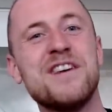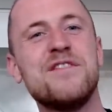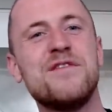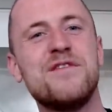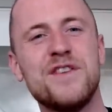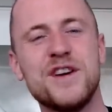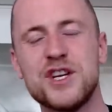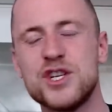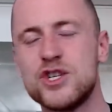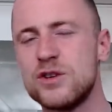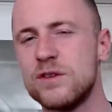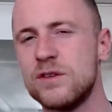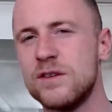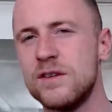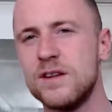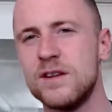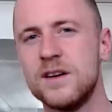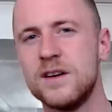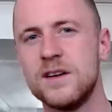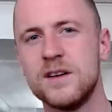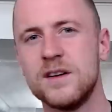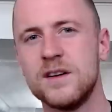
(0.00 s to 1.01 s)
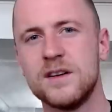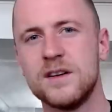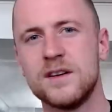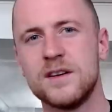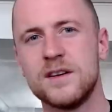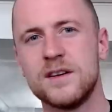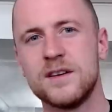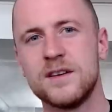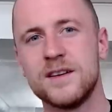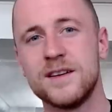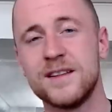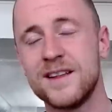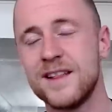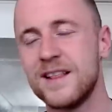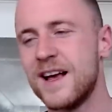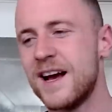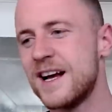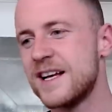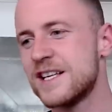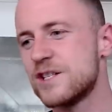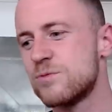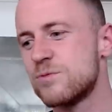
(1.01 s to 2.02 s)
visual. And the
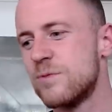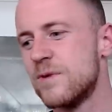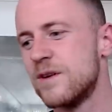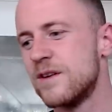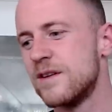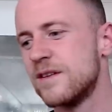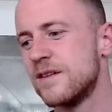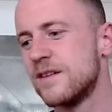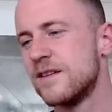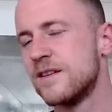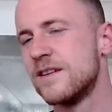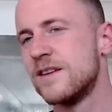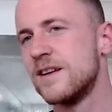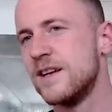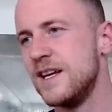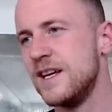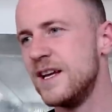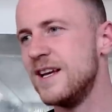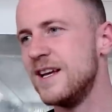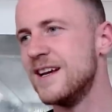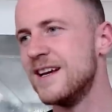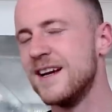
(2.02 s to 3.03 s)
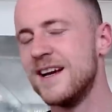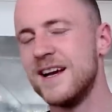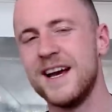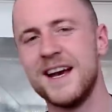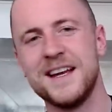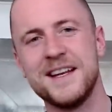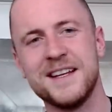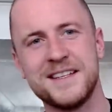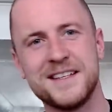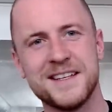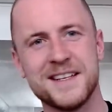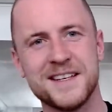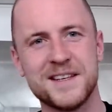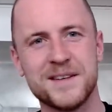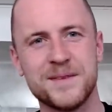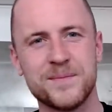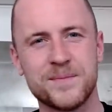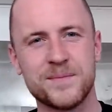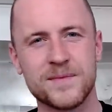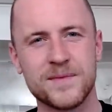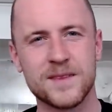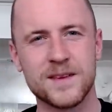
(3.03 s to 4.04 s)
last one, E, edited.
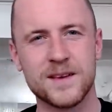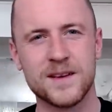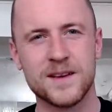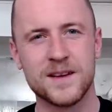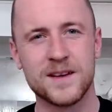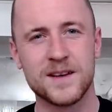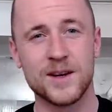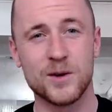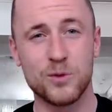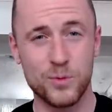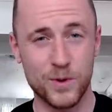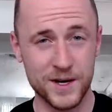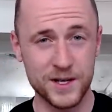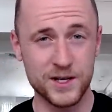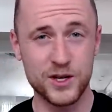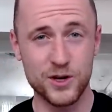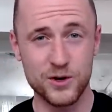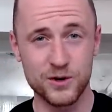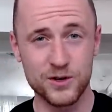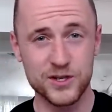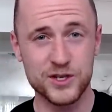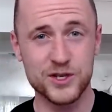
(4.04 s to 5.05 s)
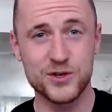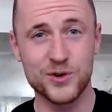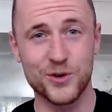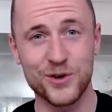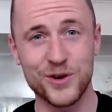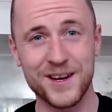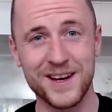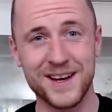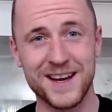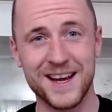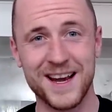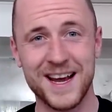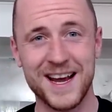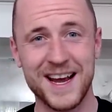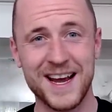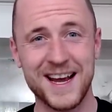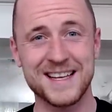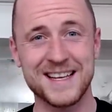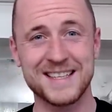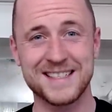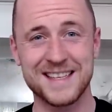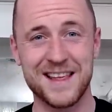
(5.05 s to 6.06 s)
And when your story
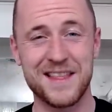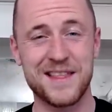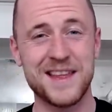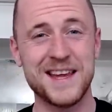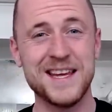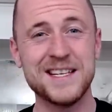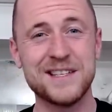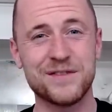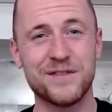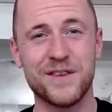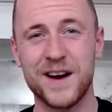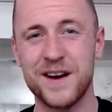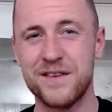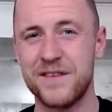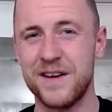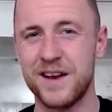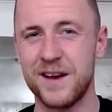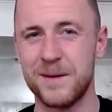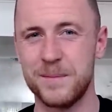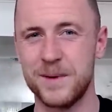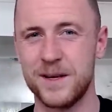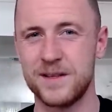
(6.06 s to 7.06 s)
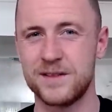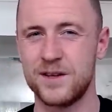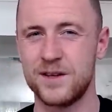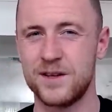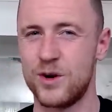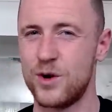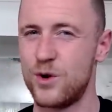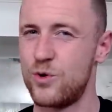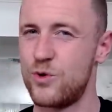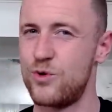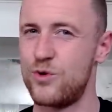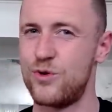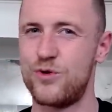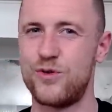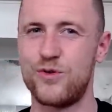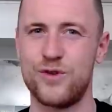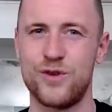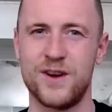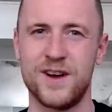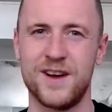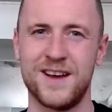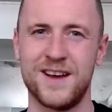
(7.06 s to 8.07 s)
has these five elements, oof,